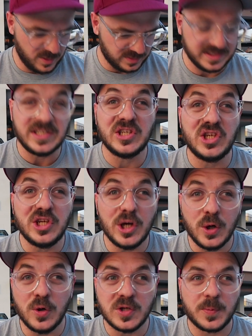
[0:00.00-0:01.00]
it was this
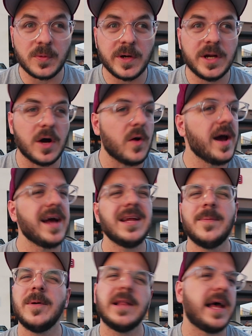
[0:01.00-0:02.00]
huge burrito, and
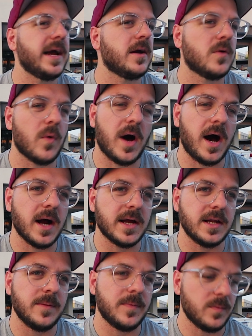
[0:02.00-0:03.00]
he put like guac,
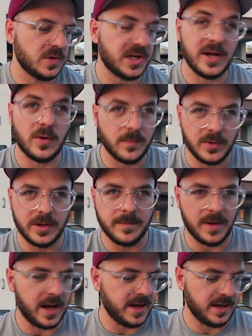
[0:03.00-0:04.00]
and which I don't put in
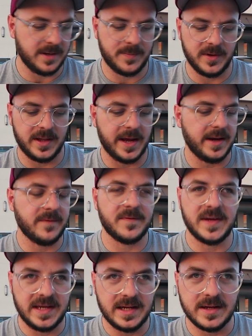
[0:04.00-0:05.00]
mine, and he put like
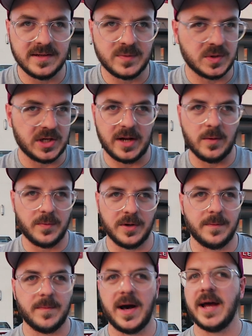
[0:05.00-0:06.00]
fajitas, which I don't
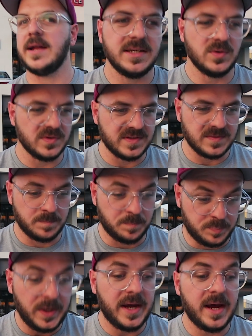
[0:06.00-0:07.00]
put in mine. It was this
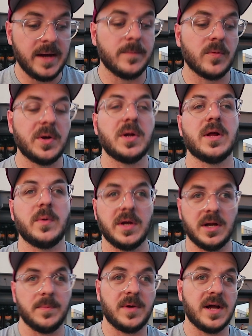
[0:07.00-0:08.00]
big burrito that we
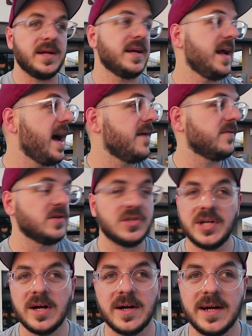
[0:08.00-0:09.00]
ended up cutting in half and
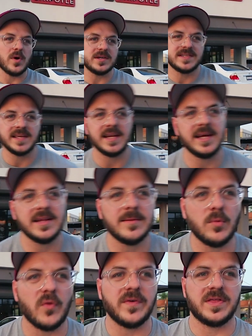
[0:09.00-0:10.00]
sharing. We're sitting in
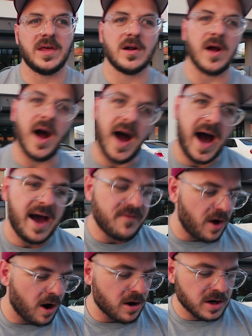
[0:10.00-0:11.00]
the movie theater.
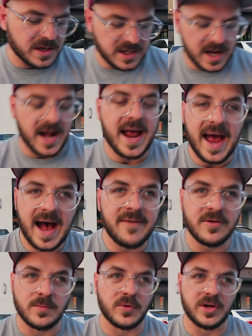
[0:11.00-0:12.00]
I've already got
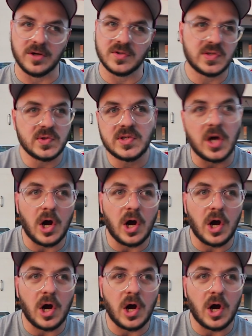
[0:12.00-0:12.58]
half a burrito, so it's